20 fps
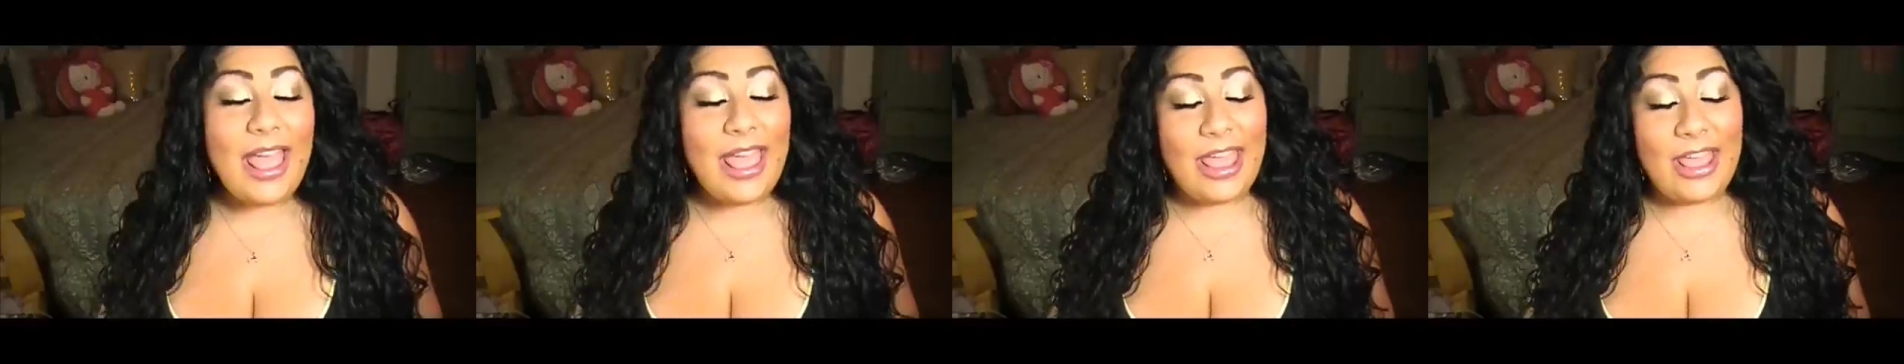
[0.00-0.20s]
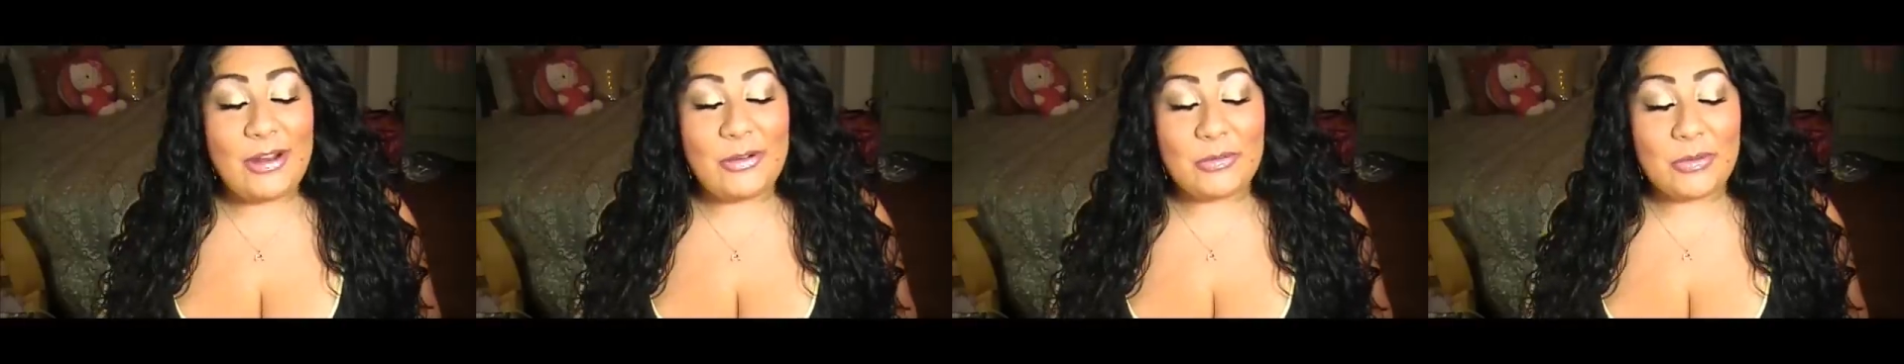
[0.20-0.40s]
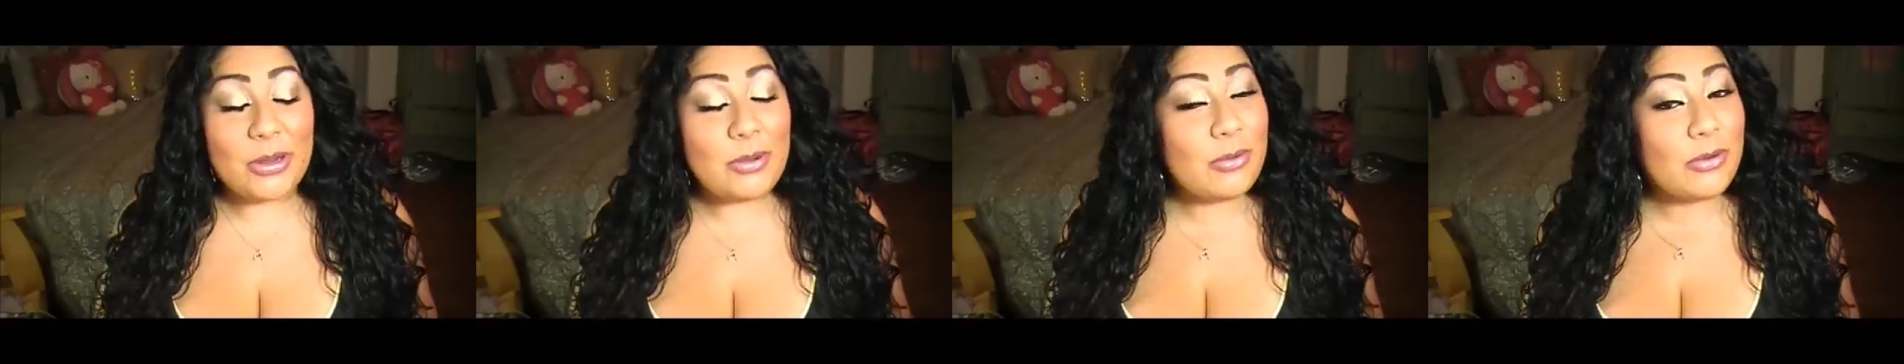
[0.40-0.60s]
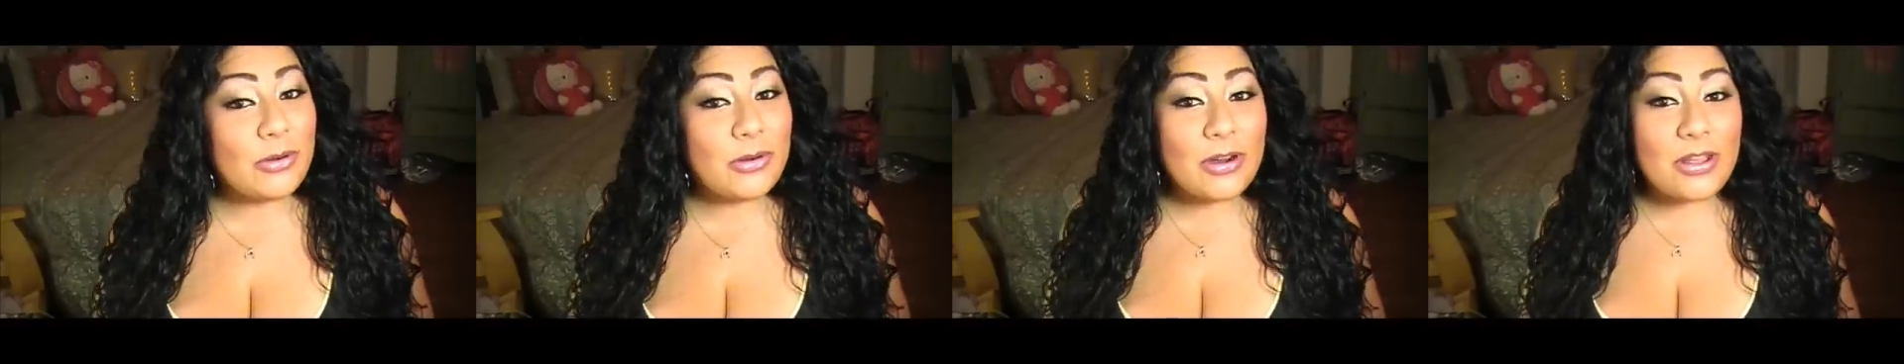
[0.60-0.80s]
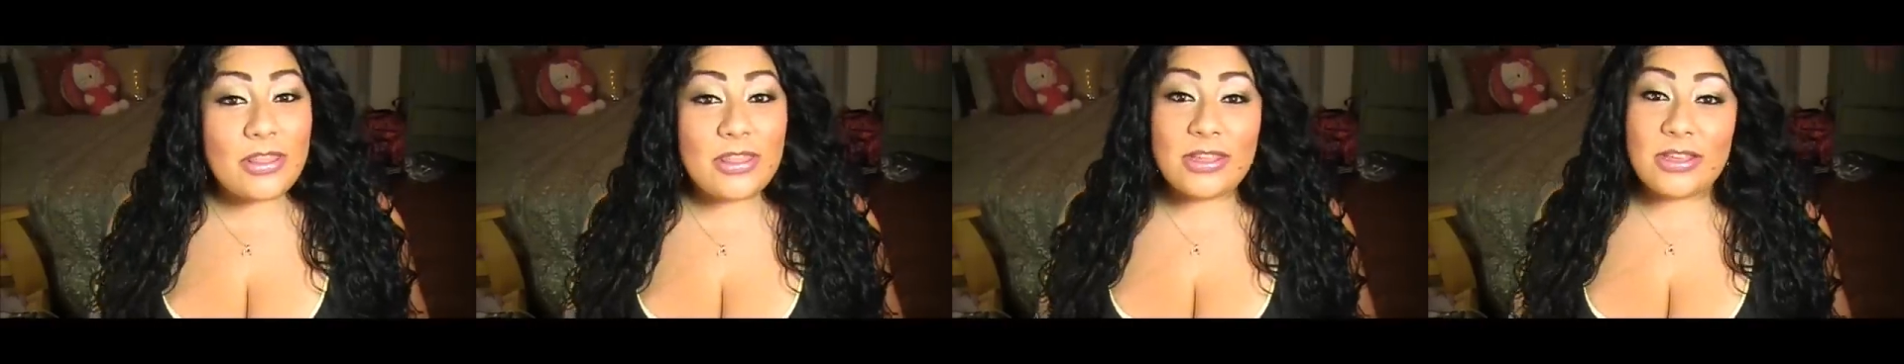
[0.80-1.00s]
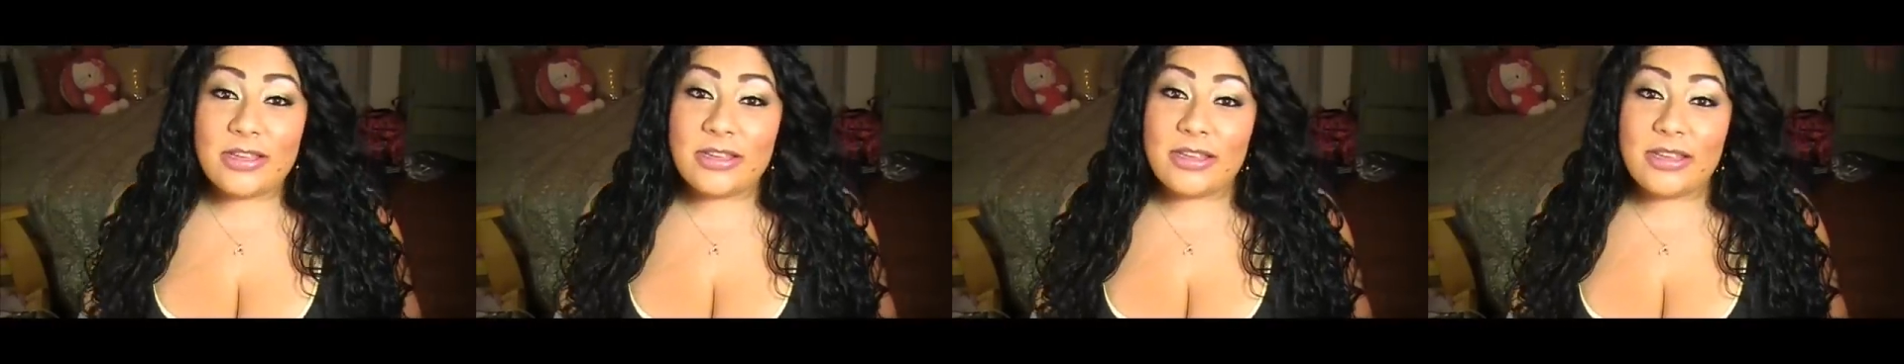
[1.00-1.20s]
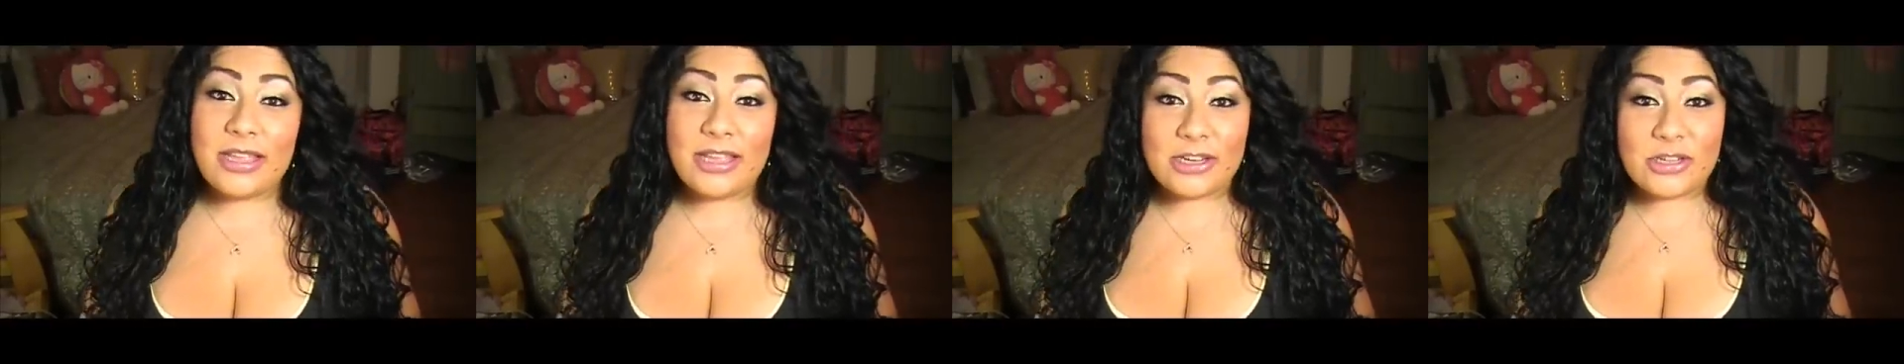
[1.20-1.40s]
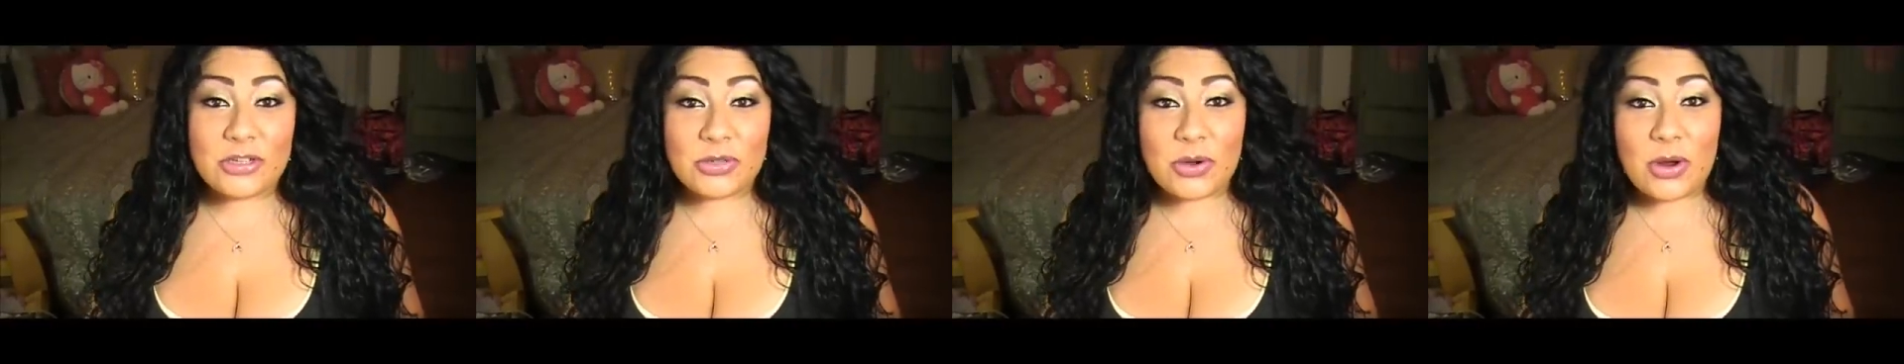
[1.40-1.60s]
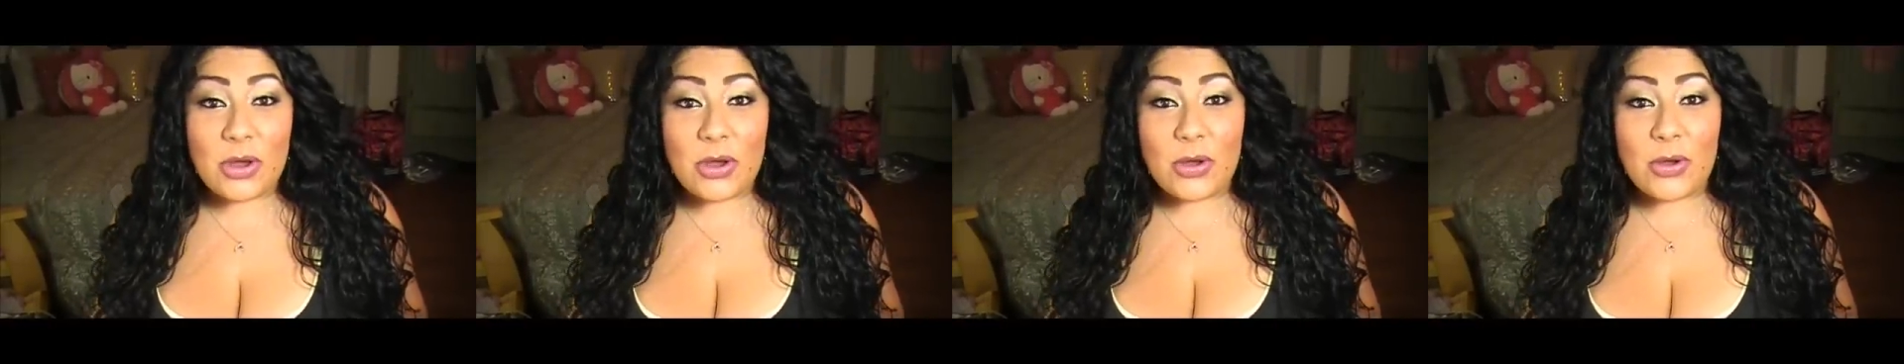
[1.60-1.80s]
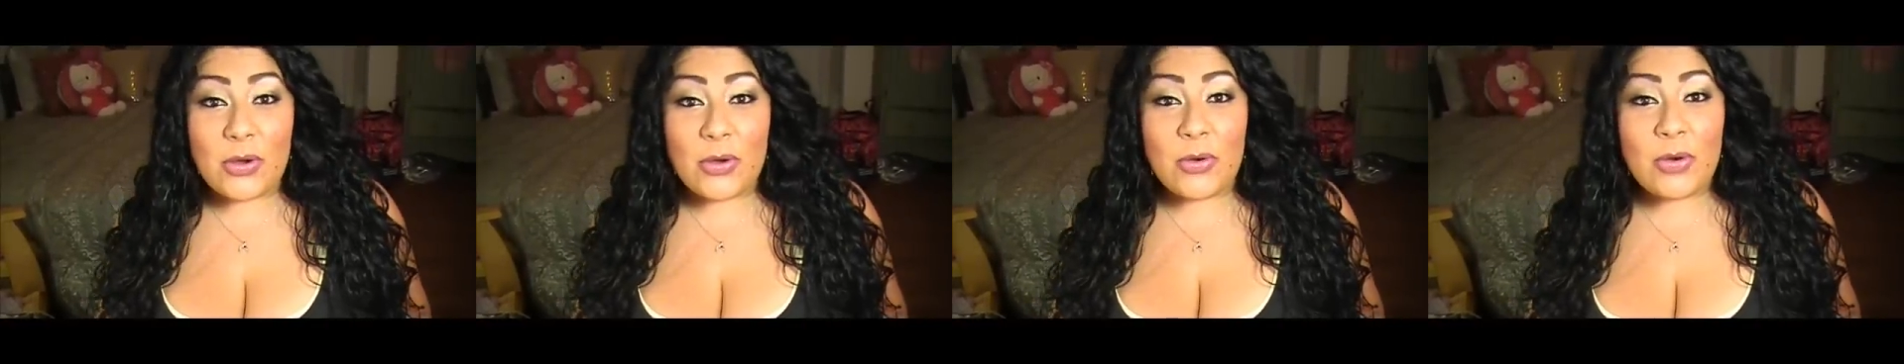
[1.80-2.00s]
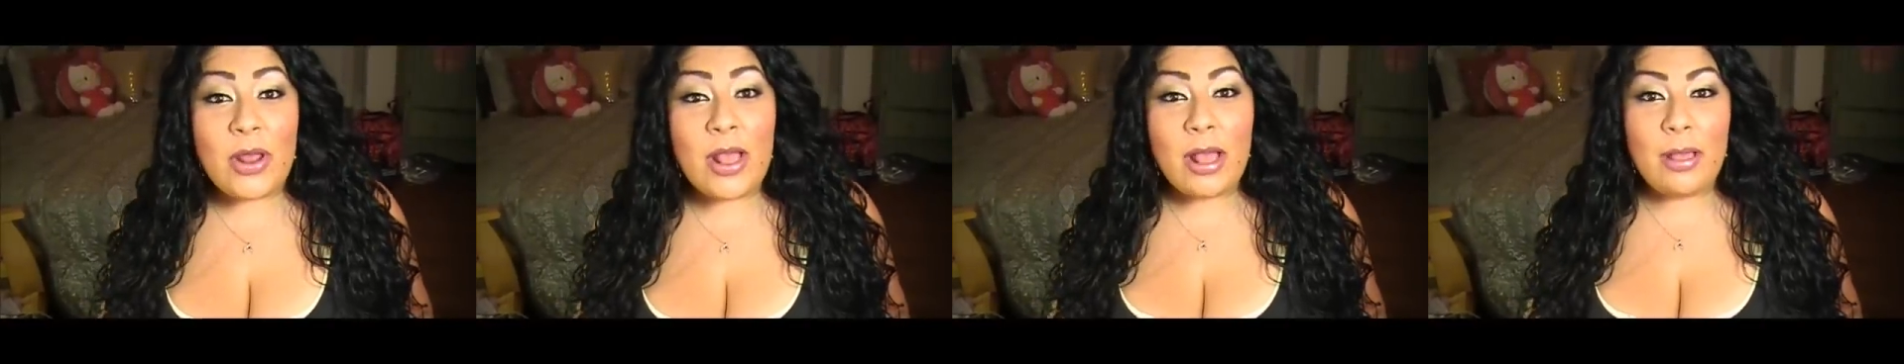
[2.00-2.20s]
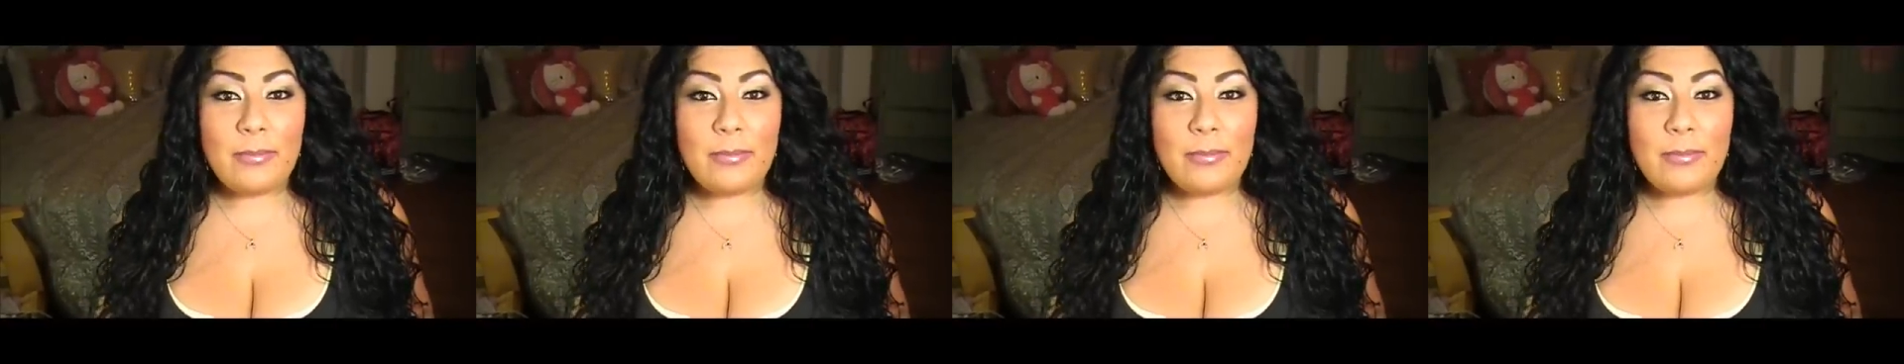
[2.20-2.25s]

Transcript: and re-record the intro